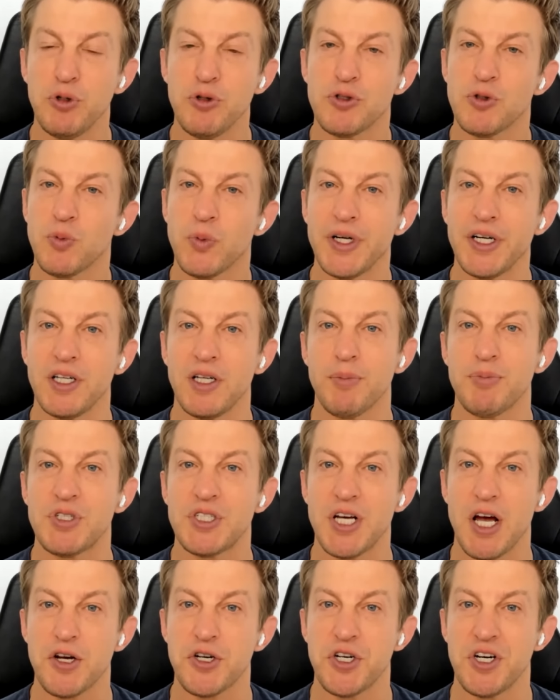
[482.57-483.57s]
whose real
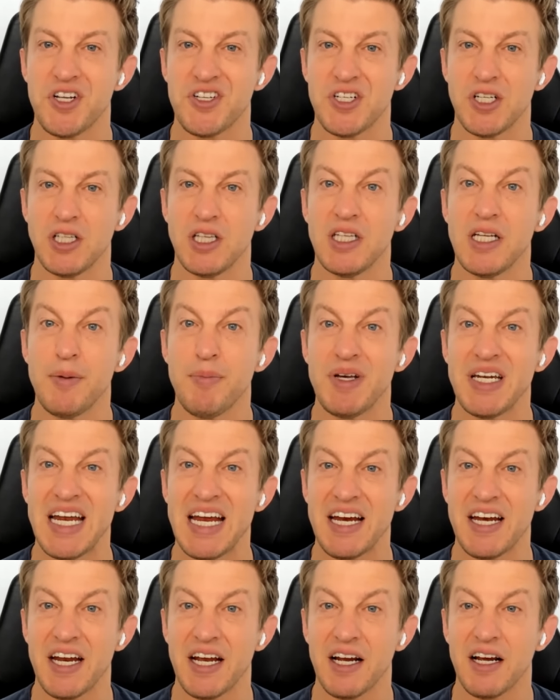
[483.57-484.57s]
obsession is
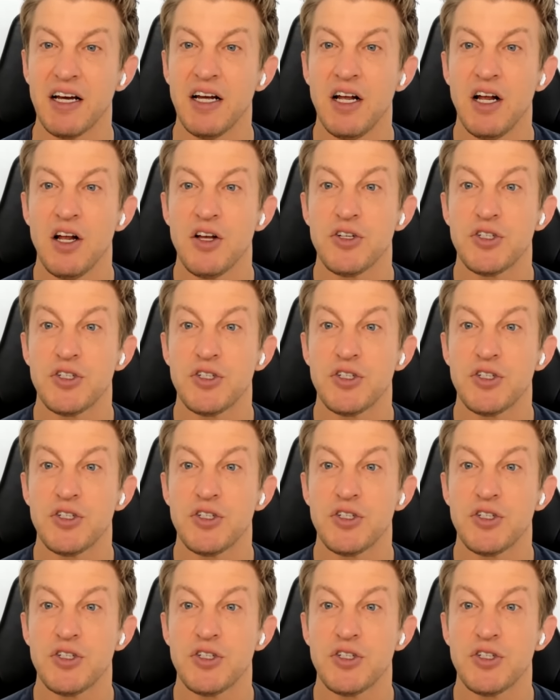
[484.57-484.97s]
eliminating